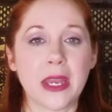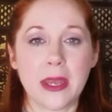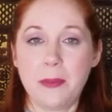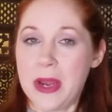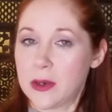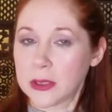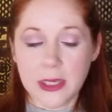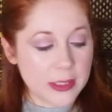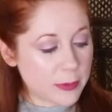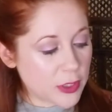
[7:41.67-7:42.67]

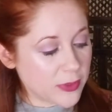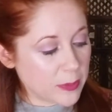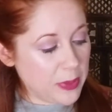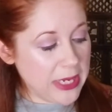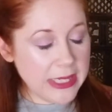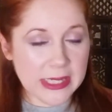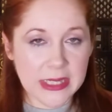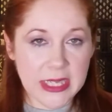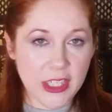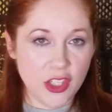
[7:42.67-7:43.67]
apparently, especially with the pinks
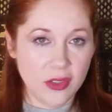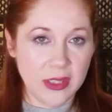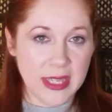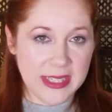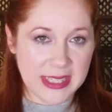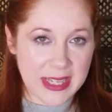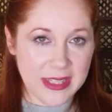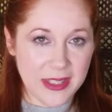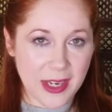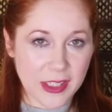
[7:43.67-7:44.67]
and things, they
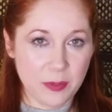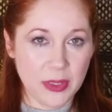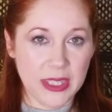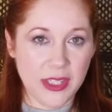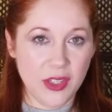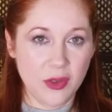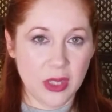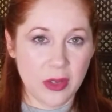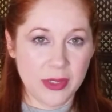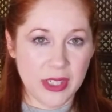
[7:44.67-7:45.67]
say not to put these too
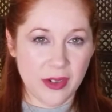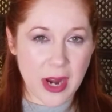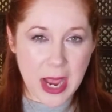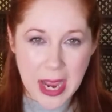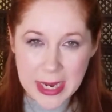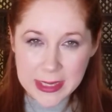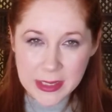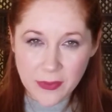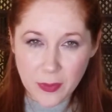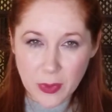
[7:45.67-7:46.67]
close to your
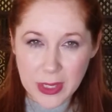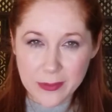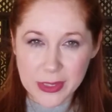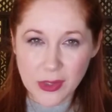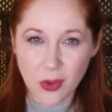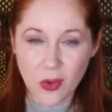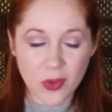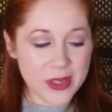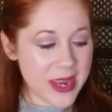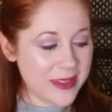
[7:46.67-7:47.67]
eyes, from what I was
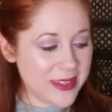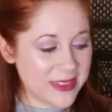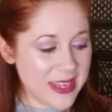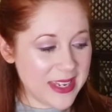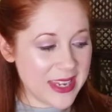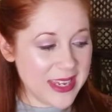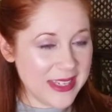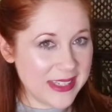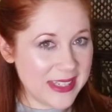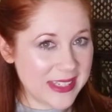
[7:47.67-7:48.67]
told. And the thing
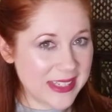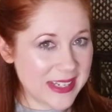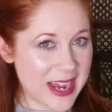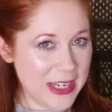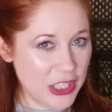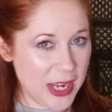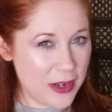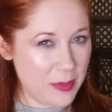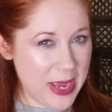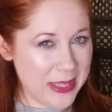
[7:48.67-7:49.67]
is, this is
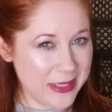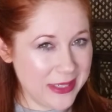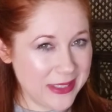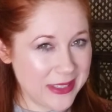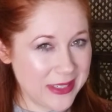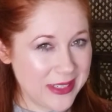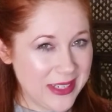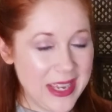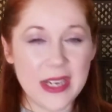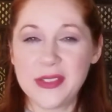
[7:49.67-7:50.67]
Eyeshadow Palette.
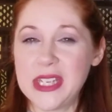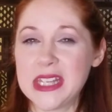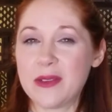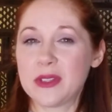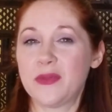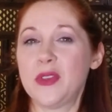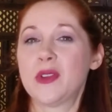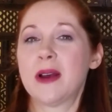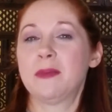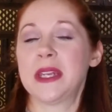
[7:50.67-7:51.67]
And I've seen that with a few
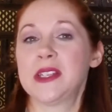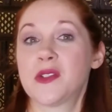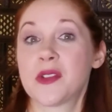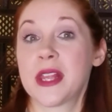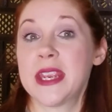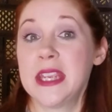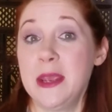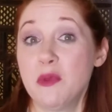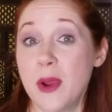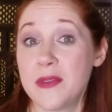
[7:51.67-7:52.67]
companies. They're like,
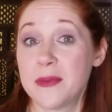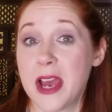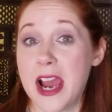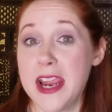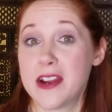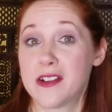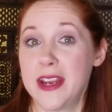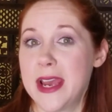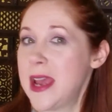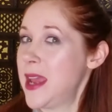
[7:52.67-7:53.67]
keep away from the eye
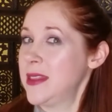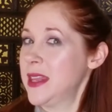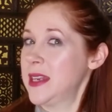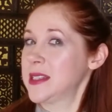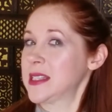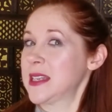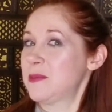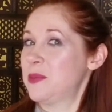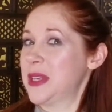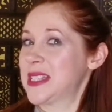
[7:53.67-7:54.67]
area. And then it's
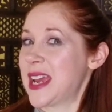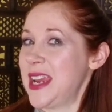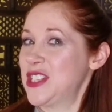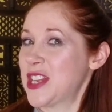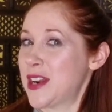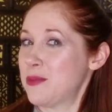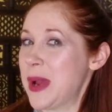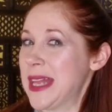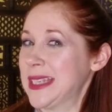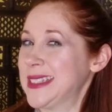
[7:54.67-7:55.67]
like, but it's Eyeshadow
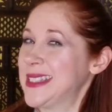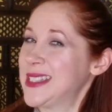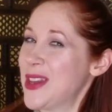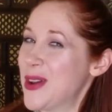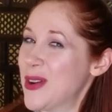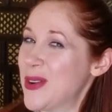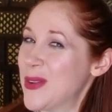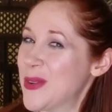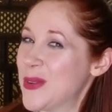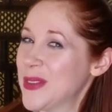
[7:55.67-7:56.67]
Palette.
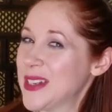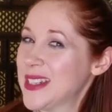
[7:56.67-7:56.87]
So,